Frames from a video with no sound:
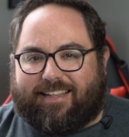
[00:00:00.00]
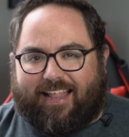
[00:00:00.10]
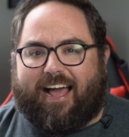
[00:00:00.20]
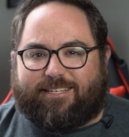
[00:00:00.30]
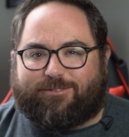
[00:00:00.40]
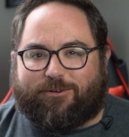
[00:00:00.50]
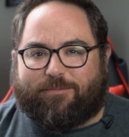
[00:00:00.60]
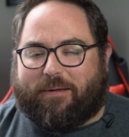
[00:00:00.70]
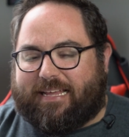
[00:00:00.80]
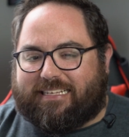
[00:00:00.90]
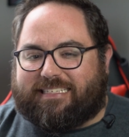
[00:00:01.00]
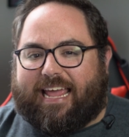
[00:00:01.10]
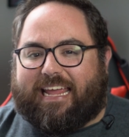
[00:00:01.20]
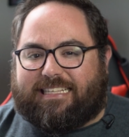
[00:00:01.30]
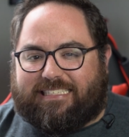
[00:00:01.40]
Classroom is
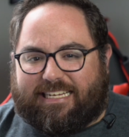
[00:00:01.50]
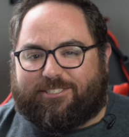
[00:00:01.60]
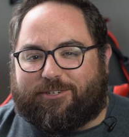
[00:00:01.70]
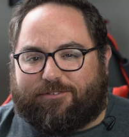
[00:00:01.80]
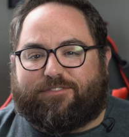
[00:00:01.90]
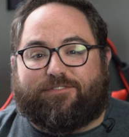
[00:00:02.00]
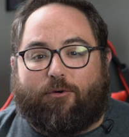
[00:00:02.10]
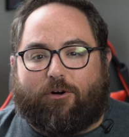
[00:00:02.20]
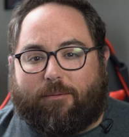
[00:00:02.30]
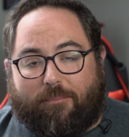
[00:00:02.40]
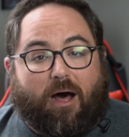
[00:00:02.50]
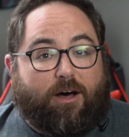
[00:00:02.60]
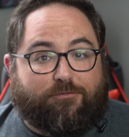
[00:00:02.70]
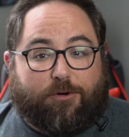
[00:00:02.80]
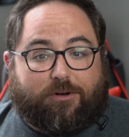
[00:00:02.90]
a digital form
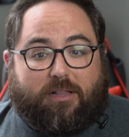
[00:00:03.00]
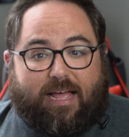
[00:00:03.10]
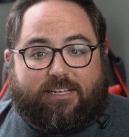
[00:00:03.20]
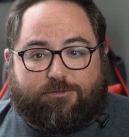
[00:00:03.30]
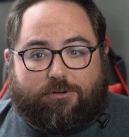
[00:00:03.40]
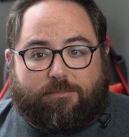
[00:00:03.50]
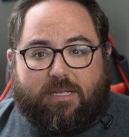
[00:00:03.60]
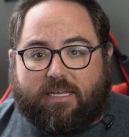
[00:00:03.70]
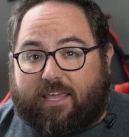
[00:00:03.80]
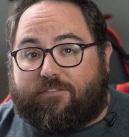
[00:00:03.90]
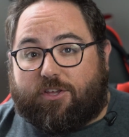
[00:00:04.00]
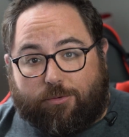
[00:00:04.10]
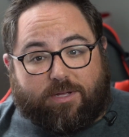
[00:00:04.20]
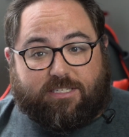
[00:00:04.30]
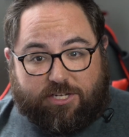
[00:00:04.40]
of your classroom, giving
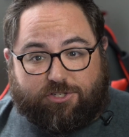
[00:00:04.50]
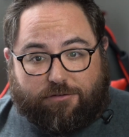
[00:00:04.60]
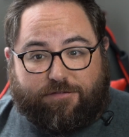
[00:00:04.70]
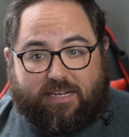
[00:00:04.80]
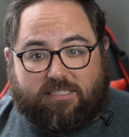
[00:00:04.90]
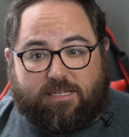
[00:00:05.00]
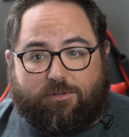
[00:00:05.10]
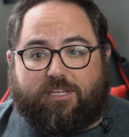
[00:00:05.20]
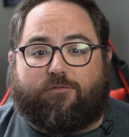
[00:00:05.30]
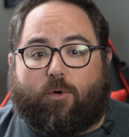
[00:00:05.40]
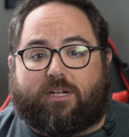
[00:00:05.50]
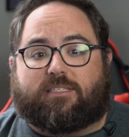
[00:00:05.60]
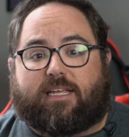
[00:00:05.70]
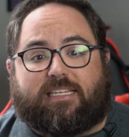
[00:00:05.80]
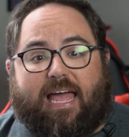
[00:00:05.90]
you a digital facsimile of what
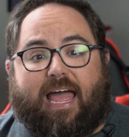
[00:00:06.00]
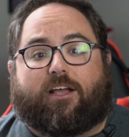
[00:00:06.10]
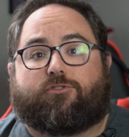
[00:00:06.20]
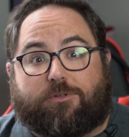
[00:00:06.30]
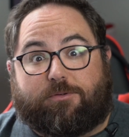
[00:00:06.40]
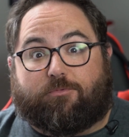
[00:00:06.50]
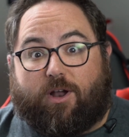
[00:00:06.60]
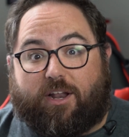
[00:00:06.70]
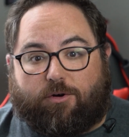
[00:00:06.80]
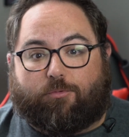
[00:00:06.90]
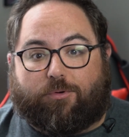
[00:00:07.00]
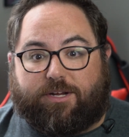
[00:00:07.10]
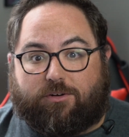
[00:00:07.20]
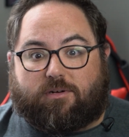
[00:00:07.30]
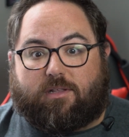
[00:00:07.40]
it's like to actually run a
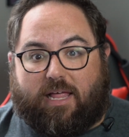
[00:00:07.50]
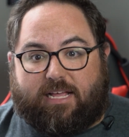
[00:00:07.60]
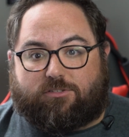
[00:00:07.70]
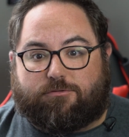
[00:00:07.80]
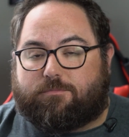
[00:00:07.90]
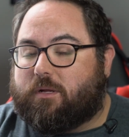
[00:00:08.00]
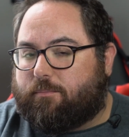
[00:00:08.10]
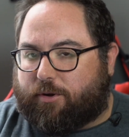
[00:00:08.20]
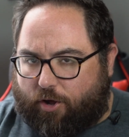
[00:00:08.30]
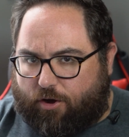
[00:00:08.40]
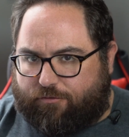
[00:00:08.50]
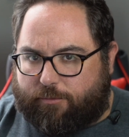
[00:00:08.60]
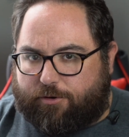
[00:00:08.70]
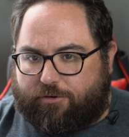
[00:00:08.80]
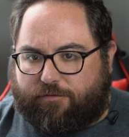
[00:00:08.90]
real classroom, but all
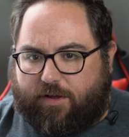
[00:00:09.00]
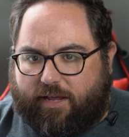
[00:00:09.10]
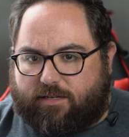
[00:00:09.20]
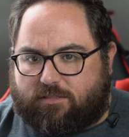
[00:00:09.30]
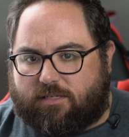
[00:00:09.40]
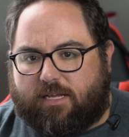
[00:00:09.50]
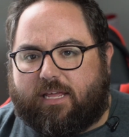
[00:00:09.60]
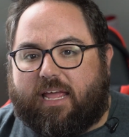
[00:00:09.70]
from your device.